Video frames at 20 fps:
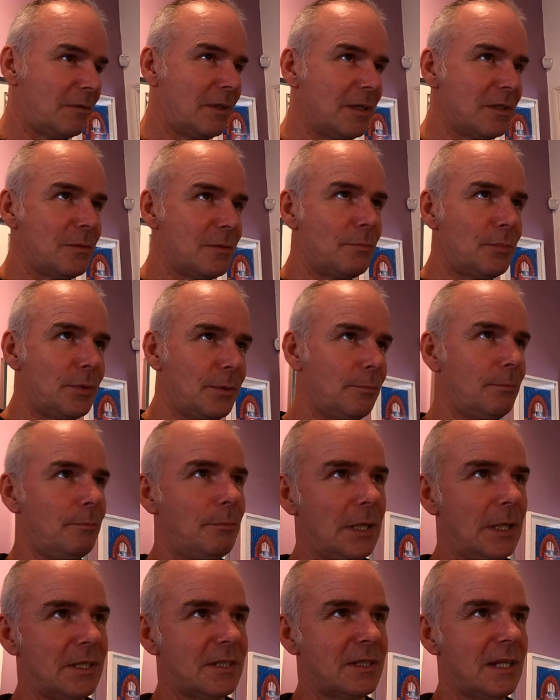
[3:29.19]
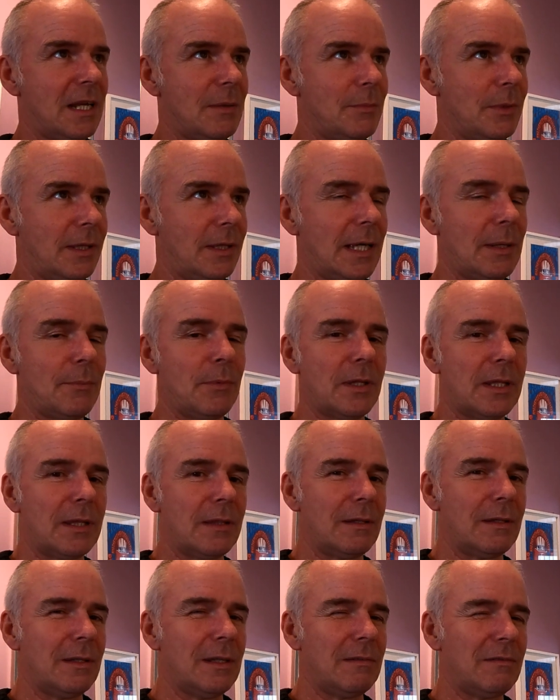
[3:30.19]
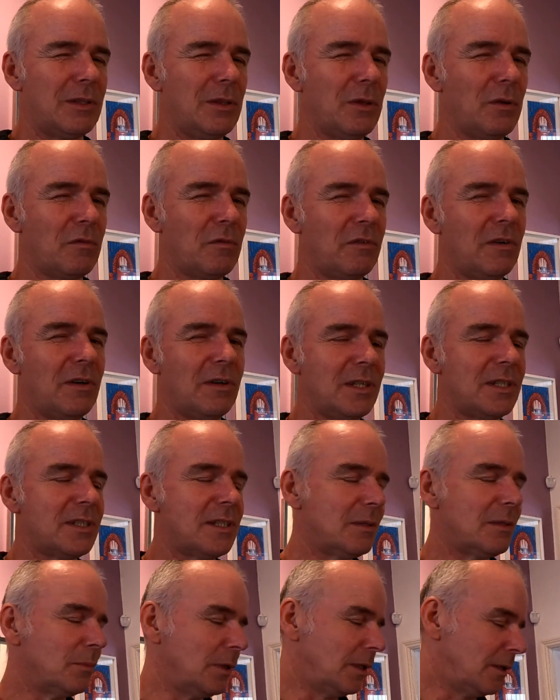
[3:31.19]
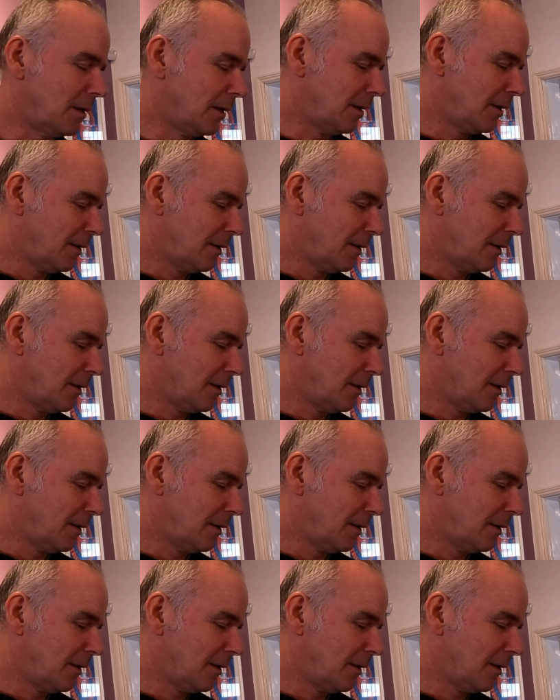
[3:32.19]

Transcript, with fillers: It's a big statement that, but they look very similar.